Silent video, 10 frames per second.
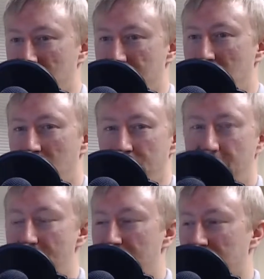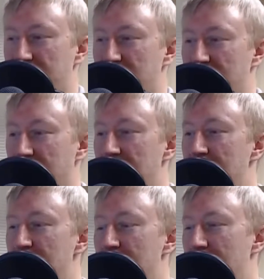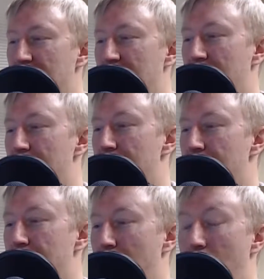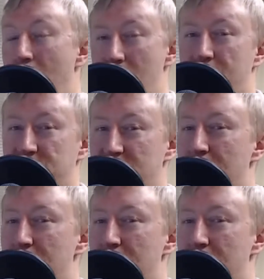ball, not that big of a deal. But while I was there,